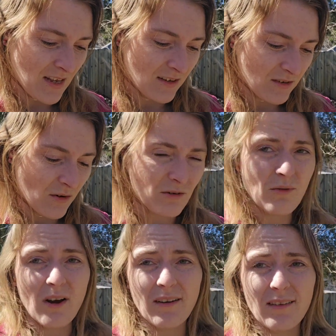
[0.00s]
So it's
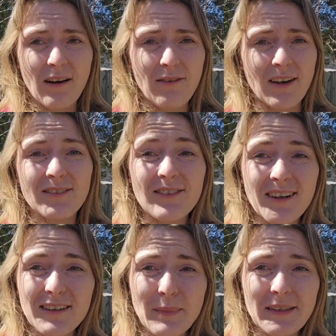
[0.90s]
rotting a lot faster than I
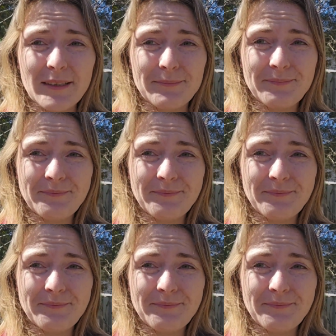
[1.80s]
expected.